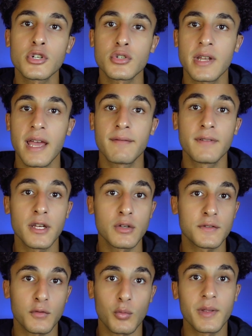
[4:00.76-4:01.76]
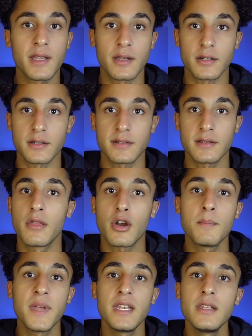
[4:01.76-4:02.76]
should have videos for beginners. There are
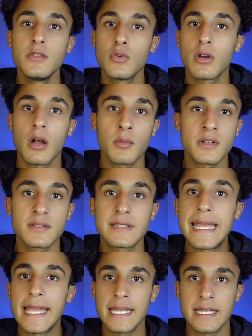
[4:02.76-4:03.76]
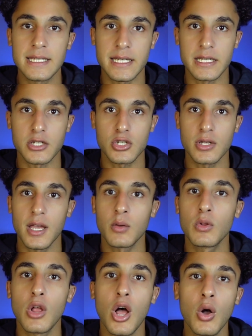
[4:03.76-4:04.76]
many newcomers to any niche and
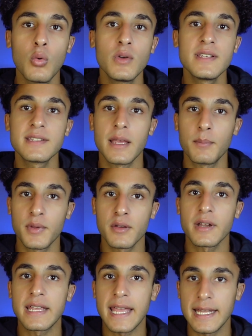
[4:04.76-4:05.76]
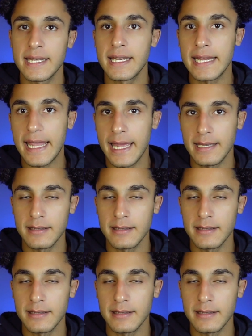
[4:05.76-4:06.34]
will always appear again and again.